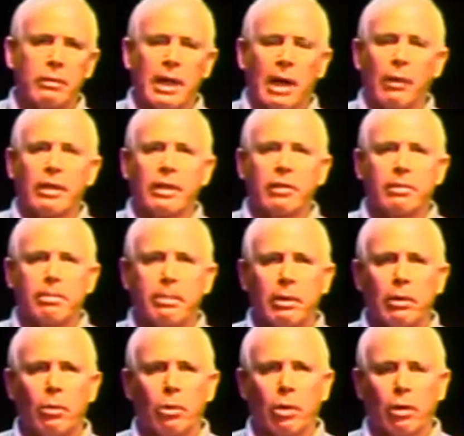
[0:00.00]
Now, in the
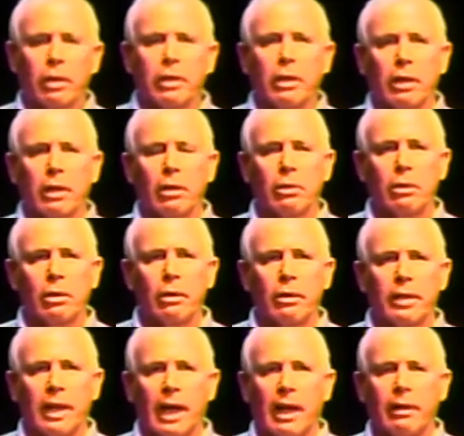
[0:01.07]
SPIL work, you're going to
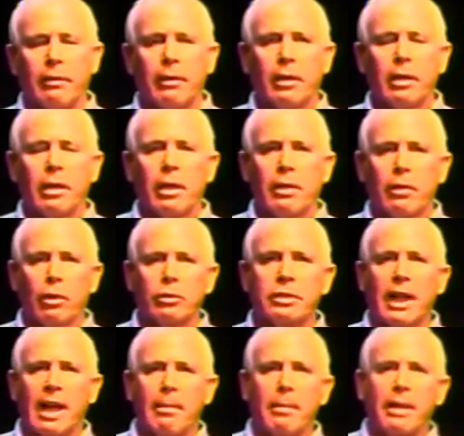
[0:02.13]
learn that
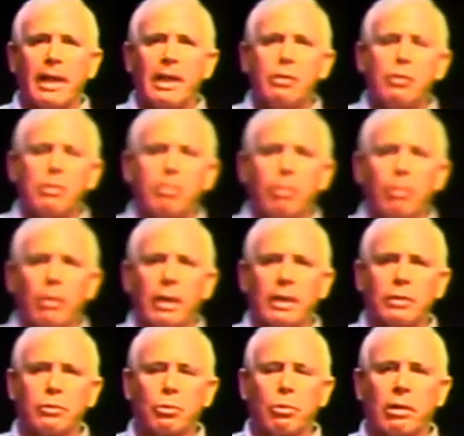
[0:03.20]
those emanation
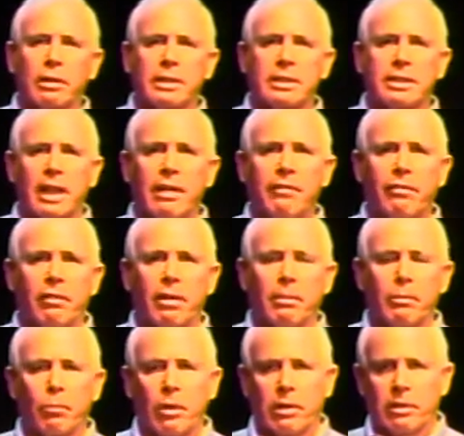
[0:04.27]
points, or where it's sent
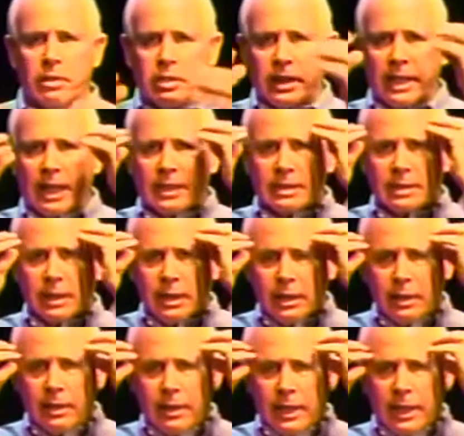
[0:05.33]
from, where the TS
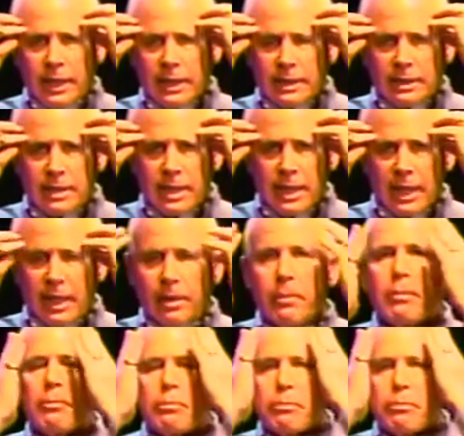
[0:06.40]
is the